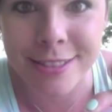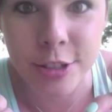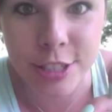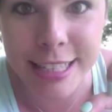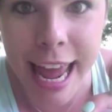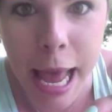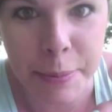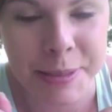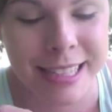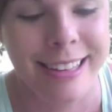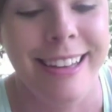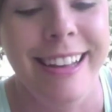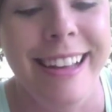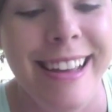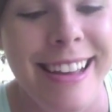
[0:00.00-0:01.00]
They're snaps.
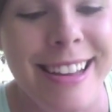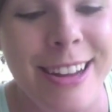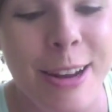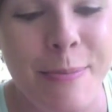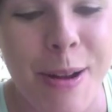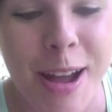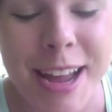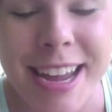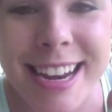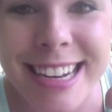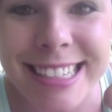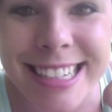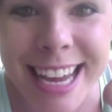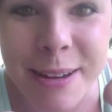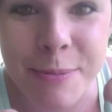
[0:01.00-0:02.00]
You're probably going to
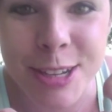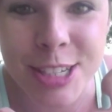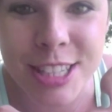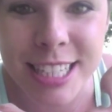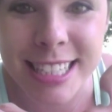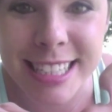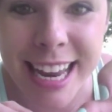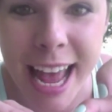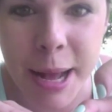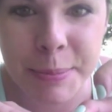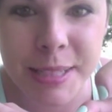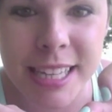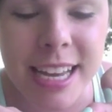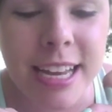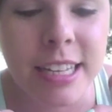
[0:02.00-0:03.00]
damage the
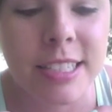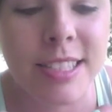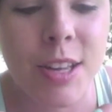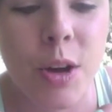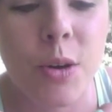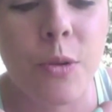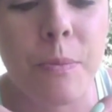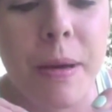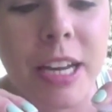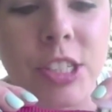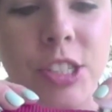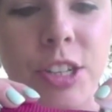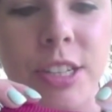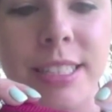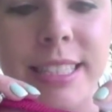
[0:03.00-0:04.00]
snaps. So make
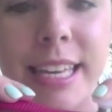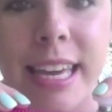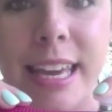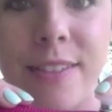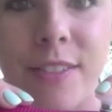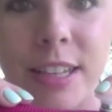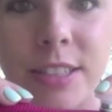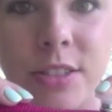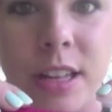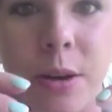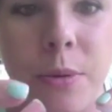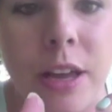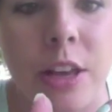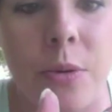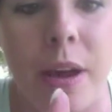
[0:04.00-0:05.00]
sure it's even, so that
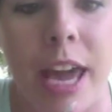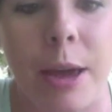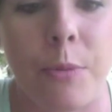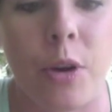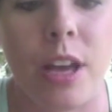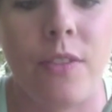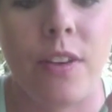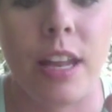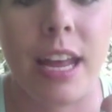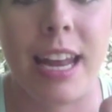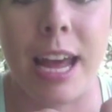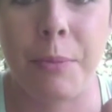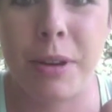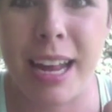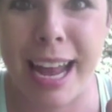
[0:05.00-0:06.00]
way you hammer even. And
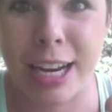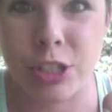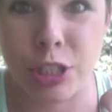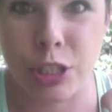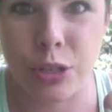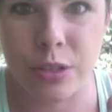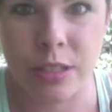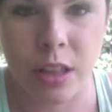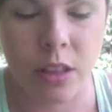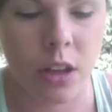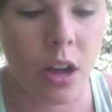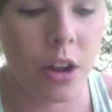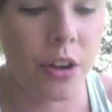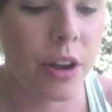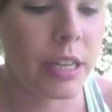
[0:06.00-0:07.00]
I'm going to actually do this on the
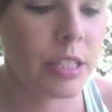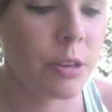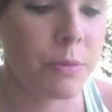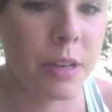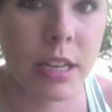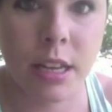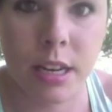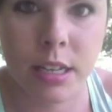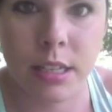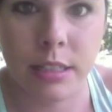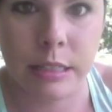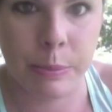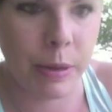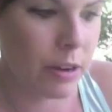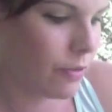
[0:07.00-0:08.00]
concrete, so I'm going to kind of
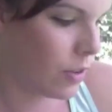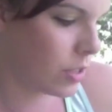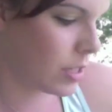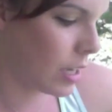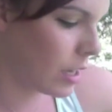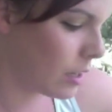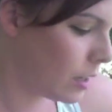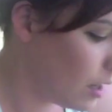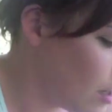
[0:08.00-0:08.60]
disappear for a second.